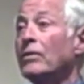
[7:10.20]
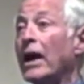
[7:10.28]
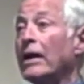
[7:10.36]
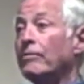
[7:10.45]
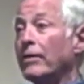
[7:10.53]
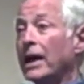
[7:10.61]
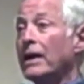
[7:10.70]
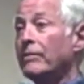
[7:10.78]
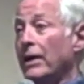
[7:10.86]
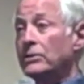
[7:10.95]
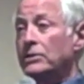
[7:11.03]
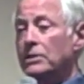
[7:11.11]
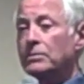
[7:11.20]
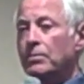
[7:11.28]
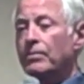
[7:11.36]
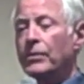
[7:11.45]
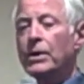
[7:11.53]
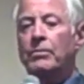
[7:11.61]
get vouchers.
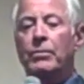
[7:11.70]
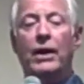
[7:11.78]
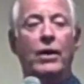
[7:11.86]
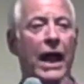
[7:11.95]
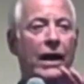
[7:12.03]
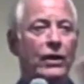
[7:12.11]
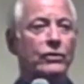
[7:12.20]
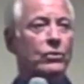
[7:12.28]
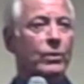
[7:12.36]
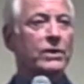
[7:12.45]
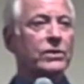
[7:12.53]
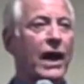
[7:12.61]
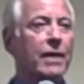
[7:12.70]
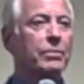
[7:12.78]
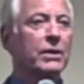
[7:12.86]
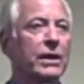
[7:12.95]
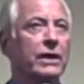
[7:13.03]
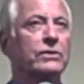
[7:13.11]
And so what has
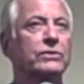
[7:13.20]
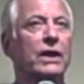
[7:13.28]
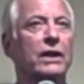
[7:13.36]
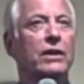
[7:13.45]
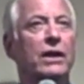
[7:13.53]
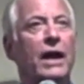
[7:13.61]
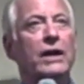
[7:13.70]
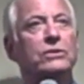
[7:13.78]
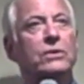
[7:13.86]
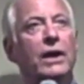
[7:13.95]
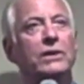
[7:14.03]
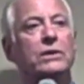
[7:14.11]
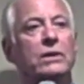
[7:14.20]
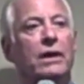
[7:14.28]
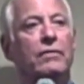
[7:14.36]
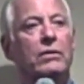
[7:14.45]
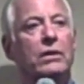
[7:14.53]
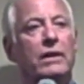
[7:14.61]
happened is that the education
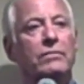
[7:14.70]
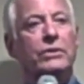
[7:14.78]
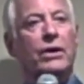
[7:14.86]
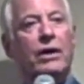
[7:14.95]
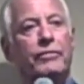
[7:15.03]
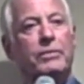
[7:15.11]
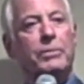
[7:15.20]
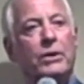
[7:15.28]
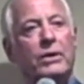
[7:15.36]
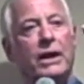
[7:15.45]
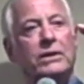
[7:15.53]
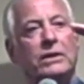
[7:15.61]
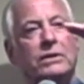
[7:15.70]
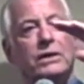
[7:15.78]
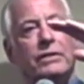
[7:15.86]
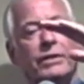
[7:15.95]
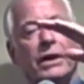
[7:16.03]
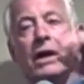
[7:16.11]
level leveled off at about
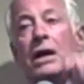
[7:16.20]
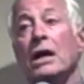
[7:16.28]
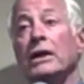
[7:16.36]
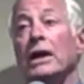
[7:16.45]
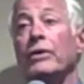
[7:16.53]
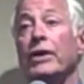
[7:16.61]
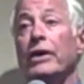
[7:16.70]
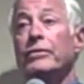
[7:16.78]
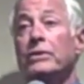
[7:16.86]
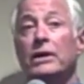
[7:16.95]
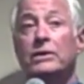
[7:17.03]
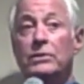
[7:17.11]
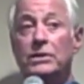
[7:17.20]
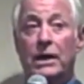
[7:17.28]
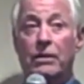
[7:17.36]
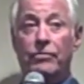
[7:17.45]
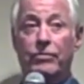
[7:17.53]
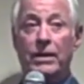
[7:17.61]
1970. Now the other countries
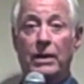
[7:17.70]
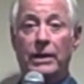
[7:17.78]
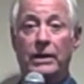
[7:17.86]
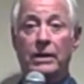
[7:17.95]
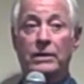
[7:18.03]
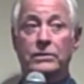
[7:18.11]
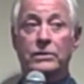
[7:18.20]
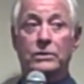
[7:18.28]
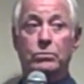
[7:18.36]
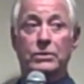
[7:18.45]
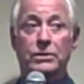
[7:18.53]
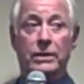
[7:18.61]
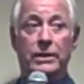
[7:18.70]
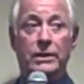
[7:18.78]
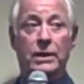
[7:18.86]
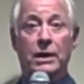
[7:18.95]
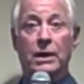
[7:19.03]
like Finland, Switzerland,